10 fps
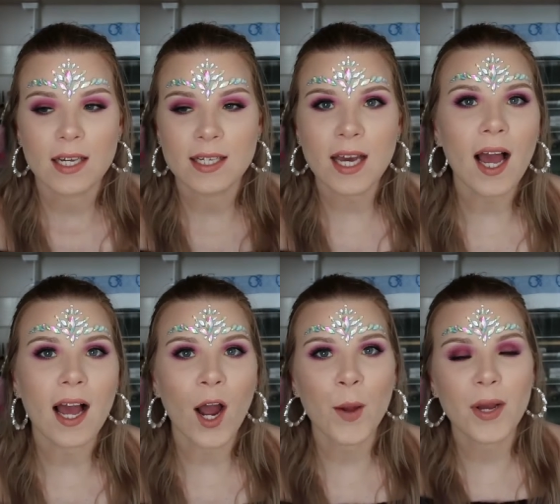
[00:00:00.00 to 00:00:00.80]

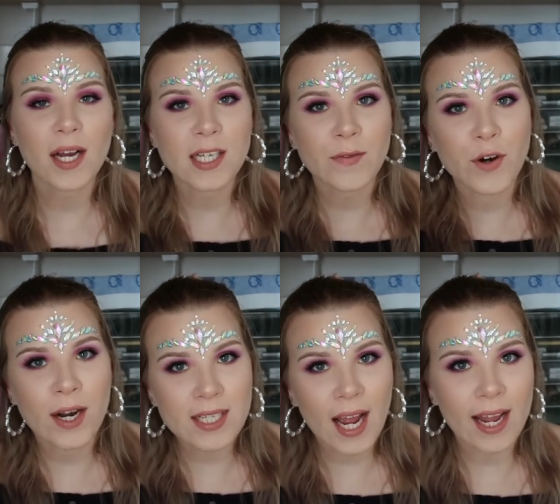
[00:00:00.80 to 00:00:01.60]
yeah, I hope you guys have a
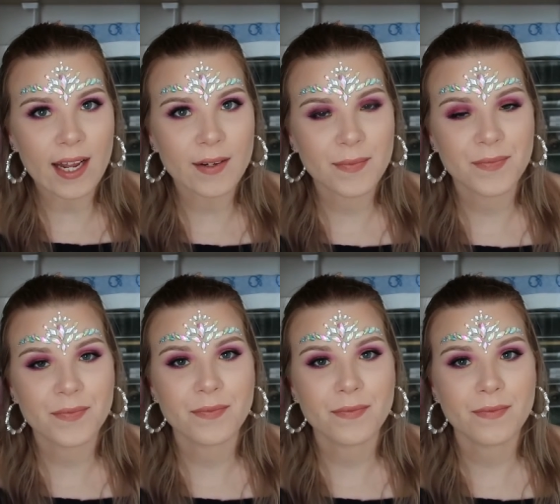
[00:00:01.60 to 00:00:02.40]
great day
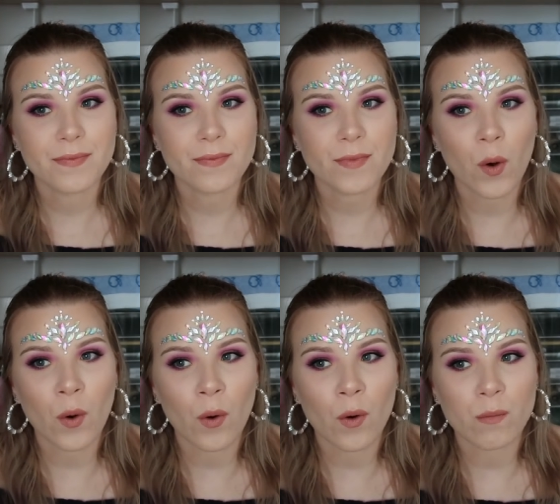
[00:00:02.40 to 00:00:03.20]

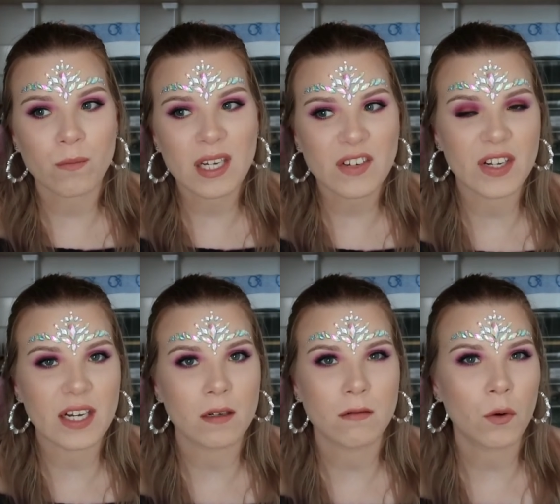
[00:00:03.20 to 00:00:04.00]
or
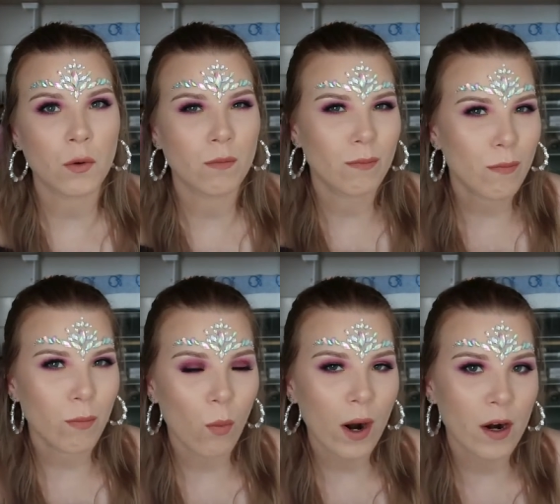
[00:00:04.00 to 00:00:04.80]
evening or
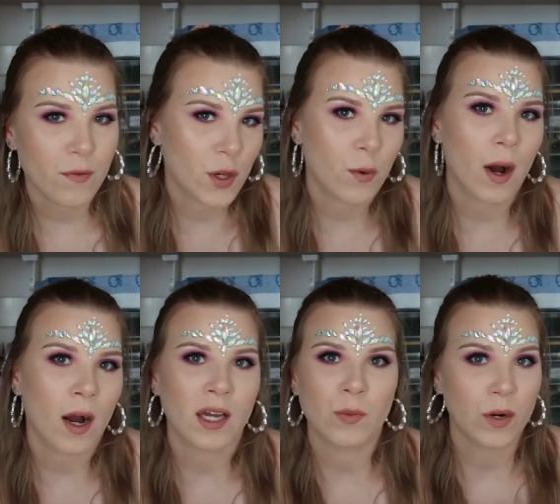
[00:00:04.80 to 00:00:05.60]
wherever you
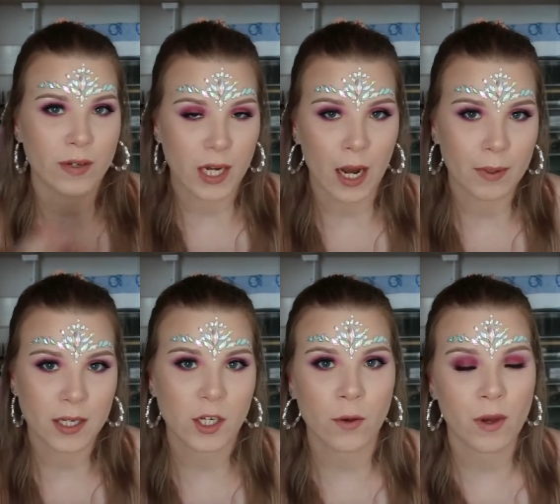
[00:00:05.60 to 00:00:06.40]
are and whatever time it
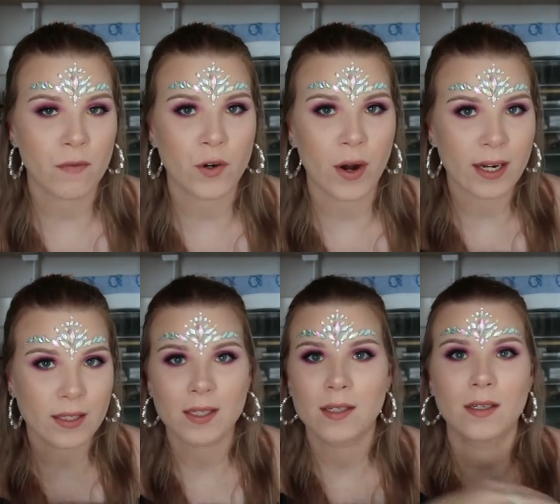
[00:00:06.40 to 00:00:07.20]
is. I hope you have a
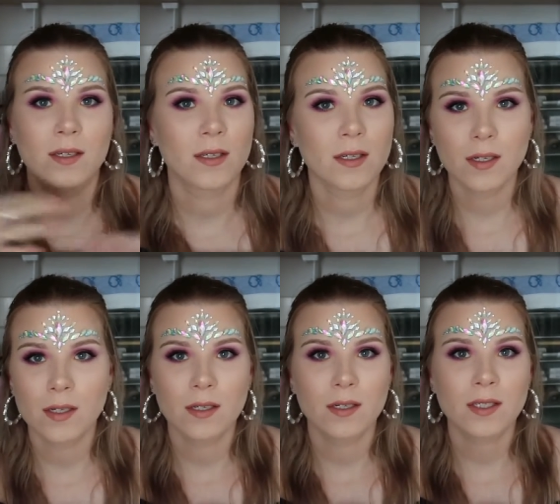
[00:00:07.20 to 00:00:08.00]
great
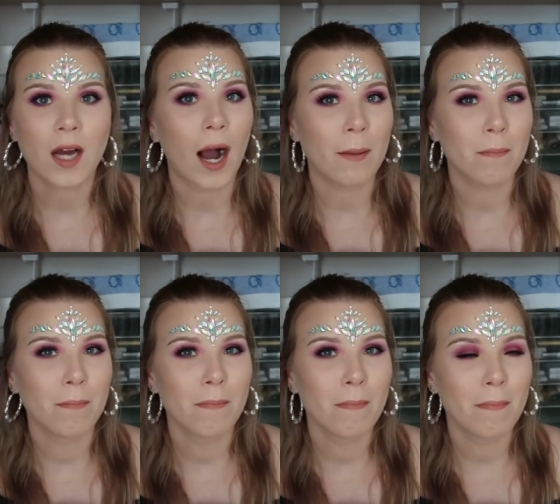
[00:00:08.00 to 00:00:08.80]
time.
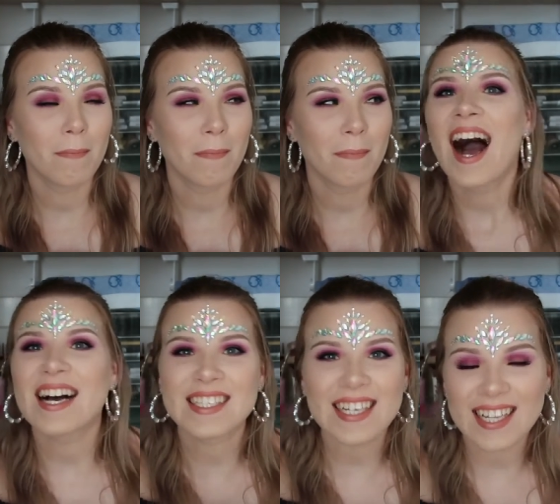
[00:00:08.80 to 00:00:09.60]

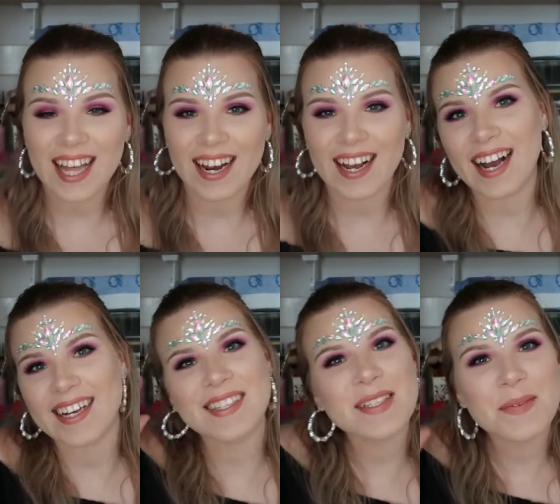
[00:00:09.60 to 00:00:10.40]
I'll see you later
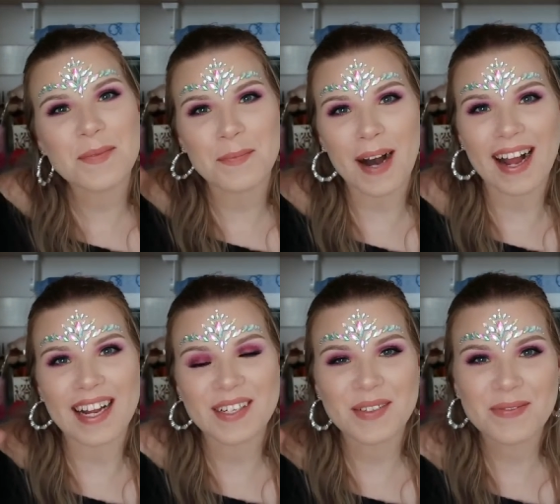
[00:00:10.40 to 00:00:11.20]
guys. Bye.